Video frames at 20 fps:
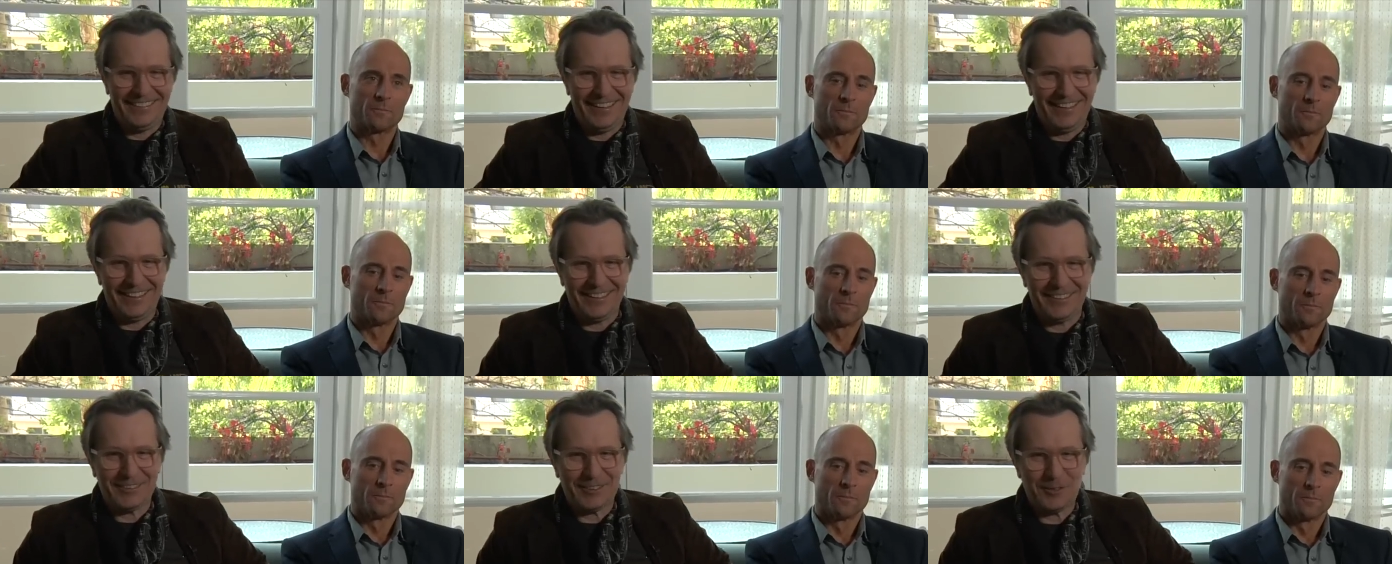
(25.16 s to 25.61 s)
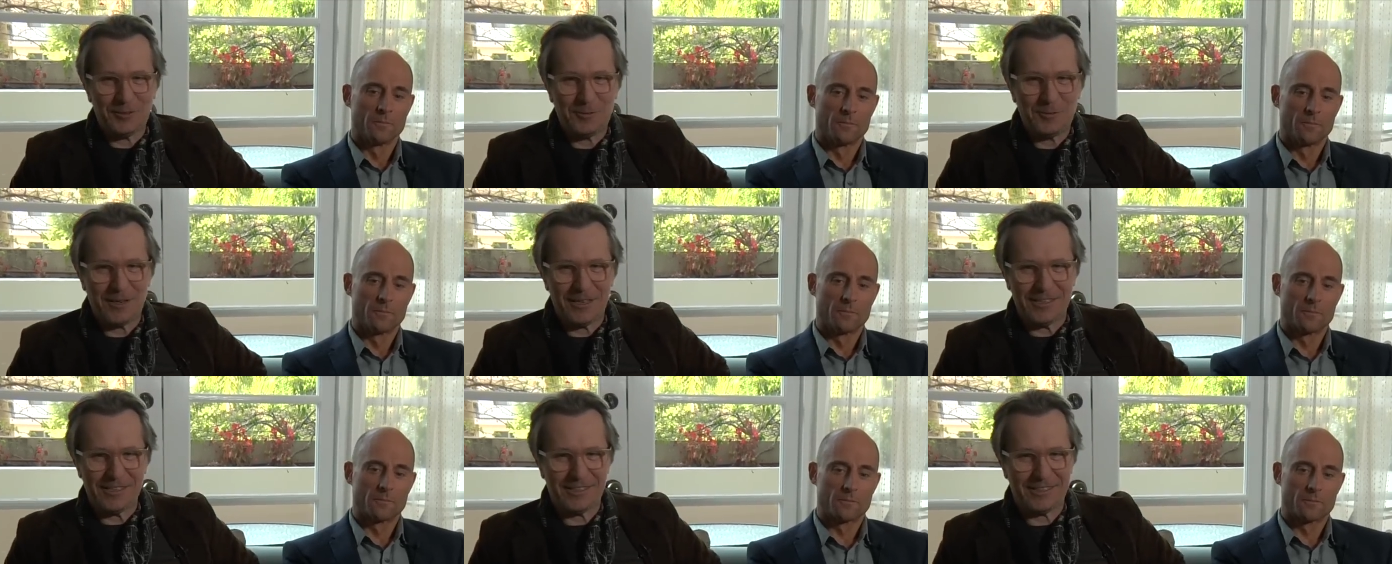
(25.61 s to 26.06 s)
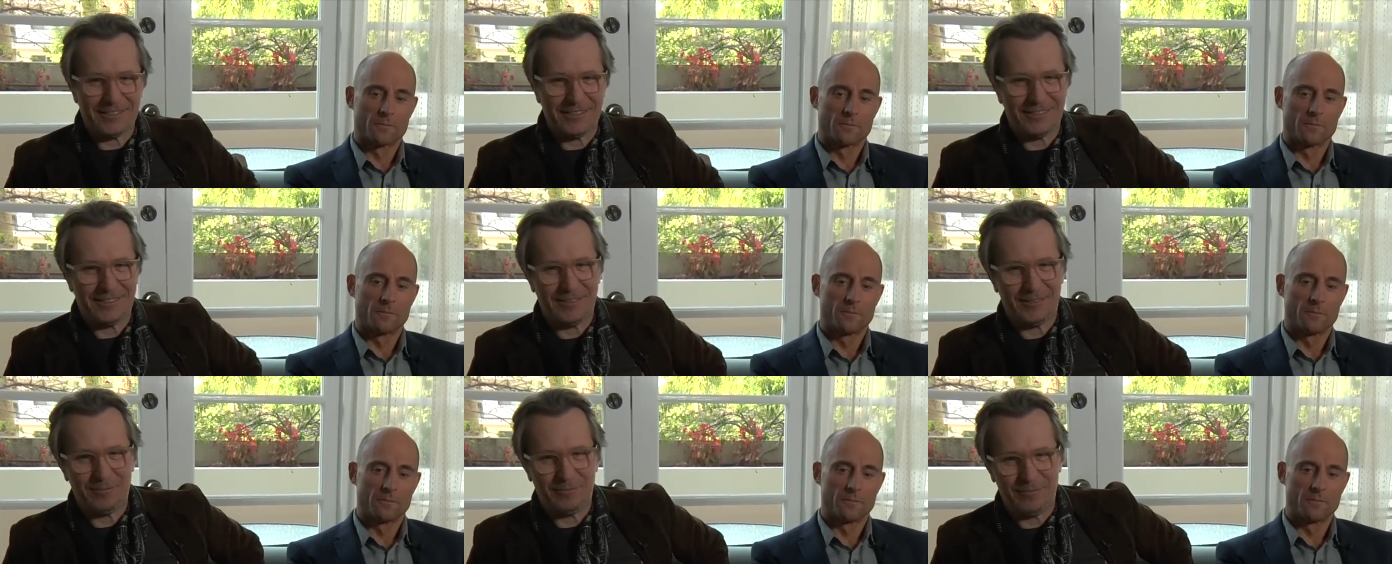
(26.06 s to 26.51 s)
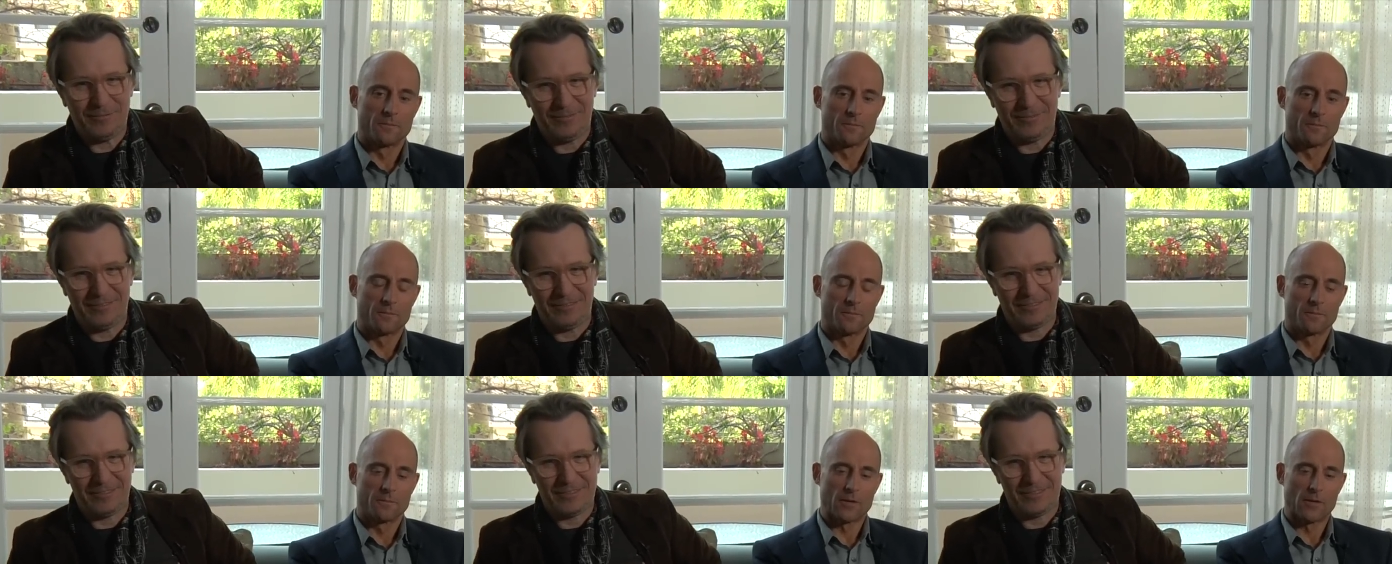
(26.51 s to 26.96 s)
Speaker 1: yeah, it's always.
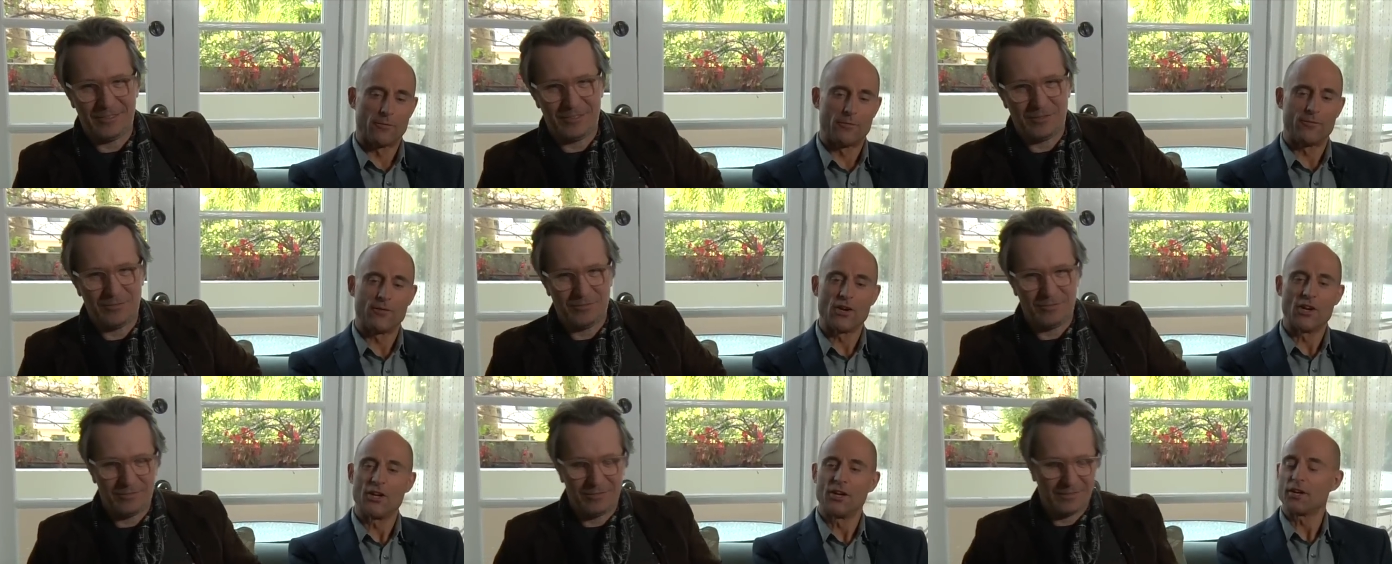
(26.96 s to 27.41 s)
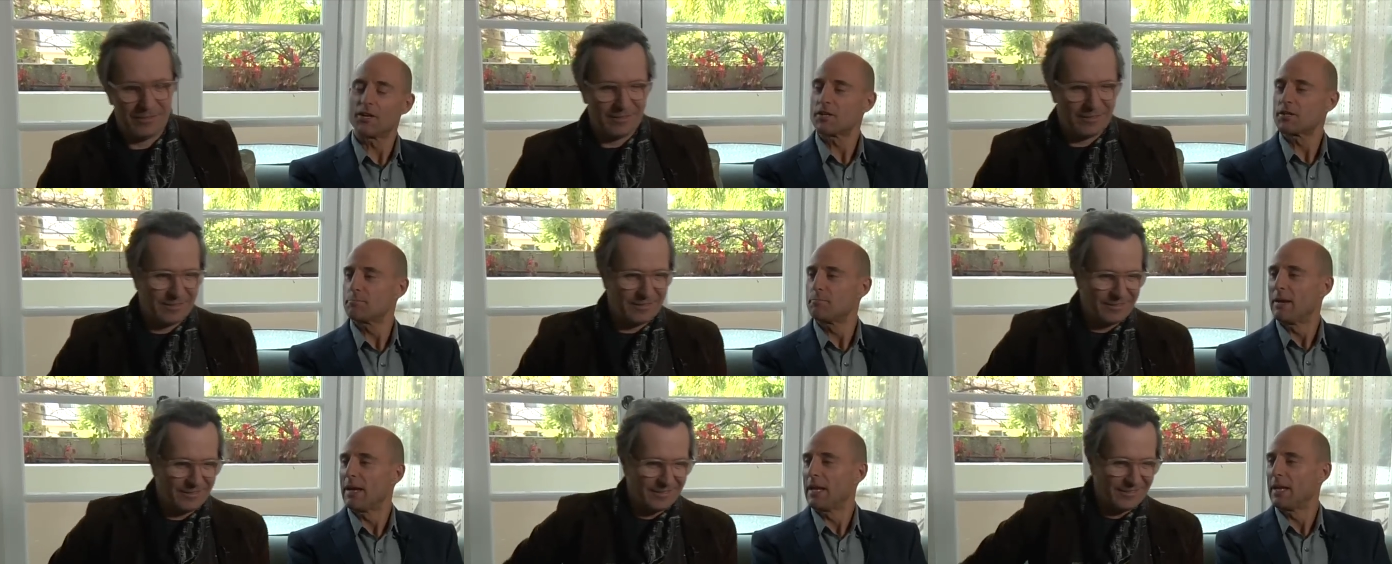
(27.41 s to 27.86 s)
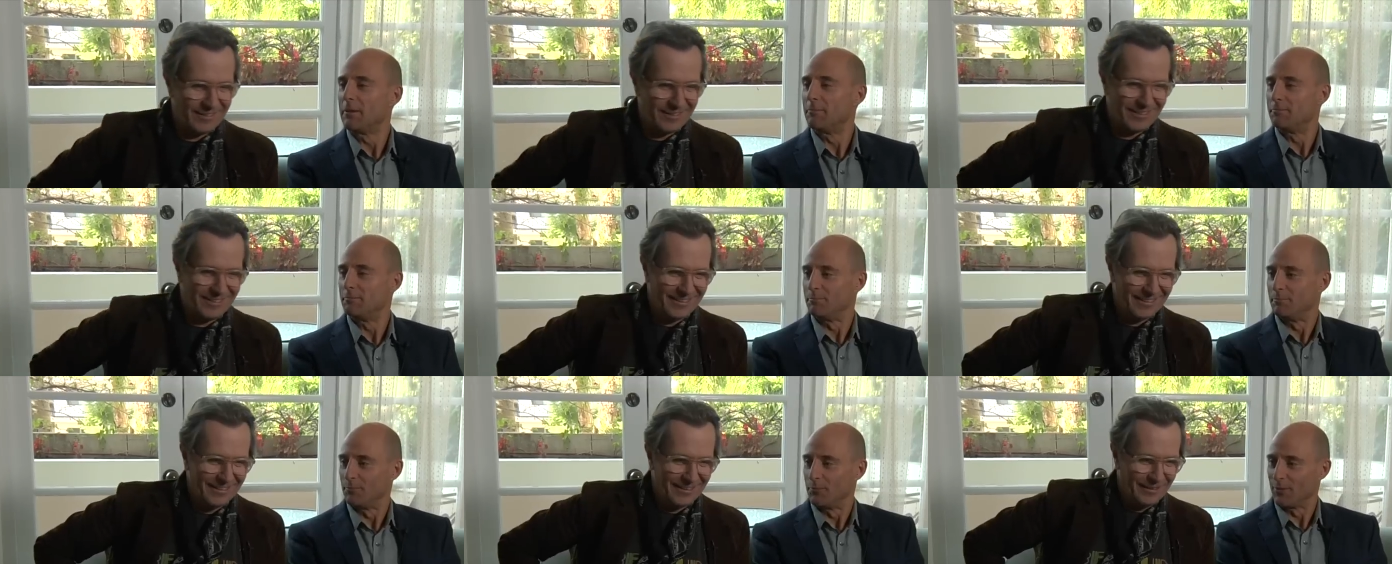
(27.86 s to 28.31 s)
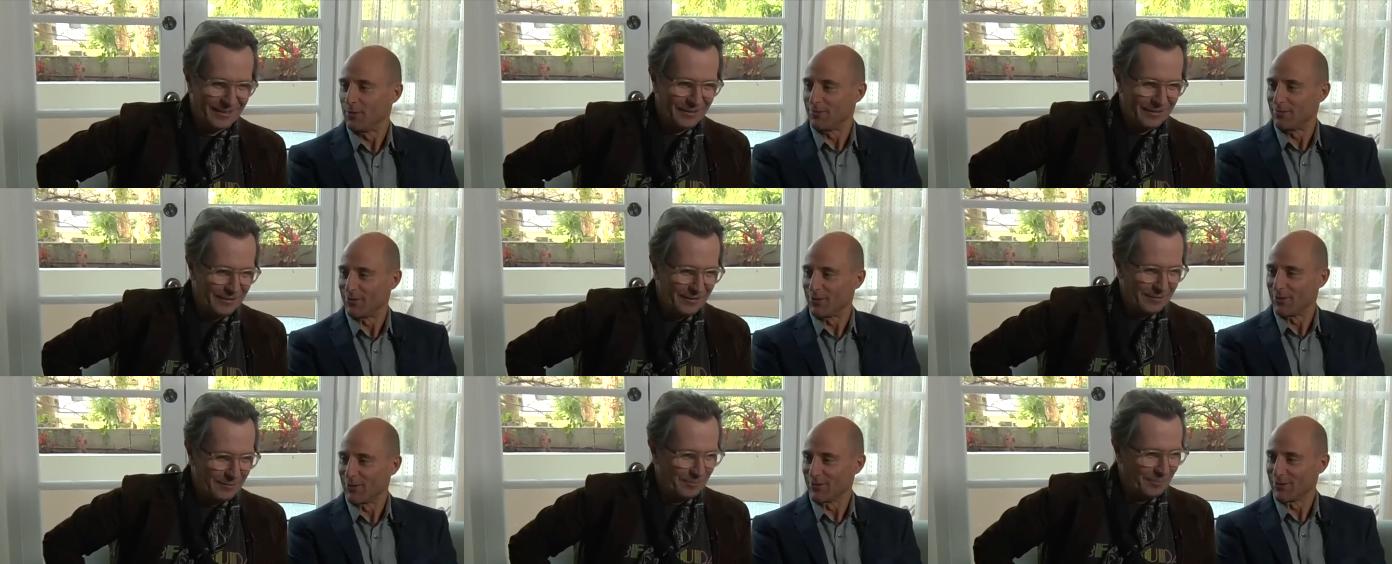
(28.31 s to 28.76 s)
Speaker 2: Furneux Pelham,
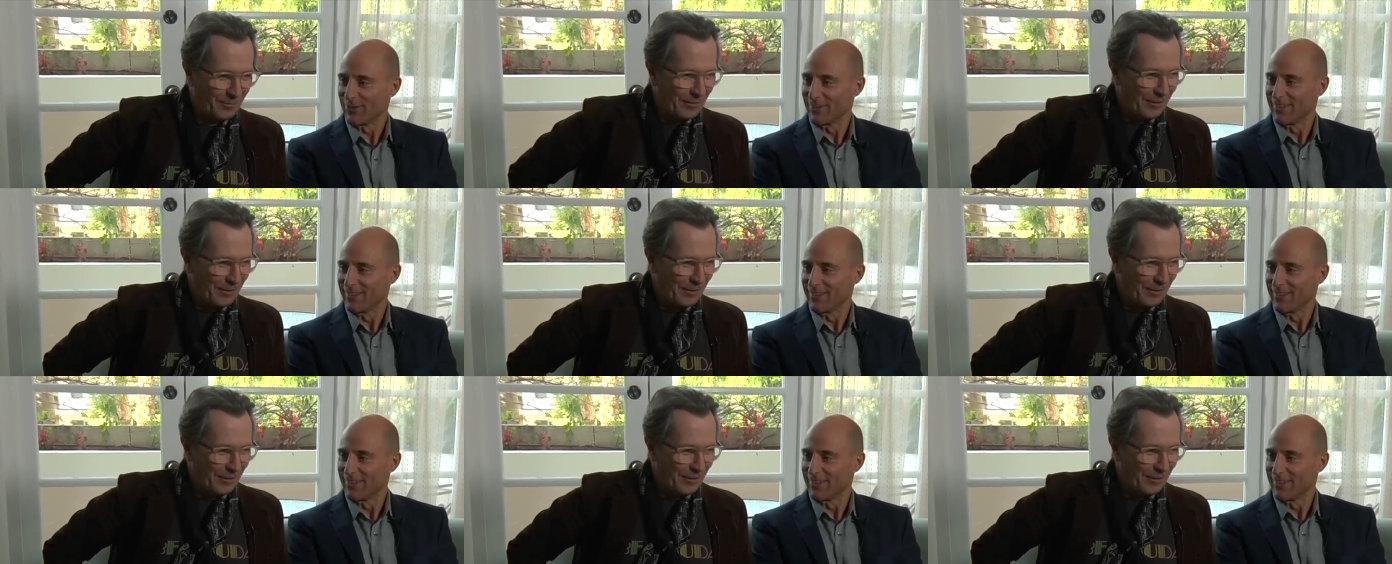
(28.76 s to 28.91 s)
we've got.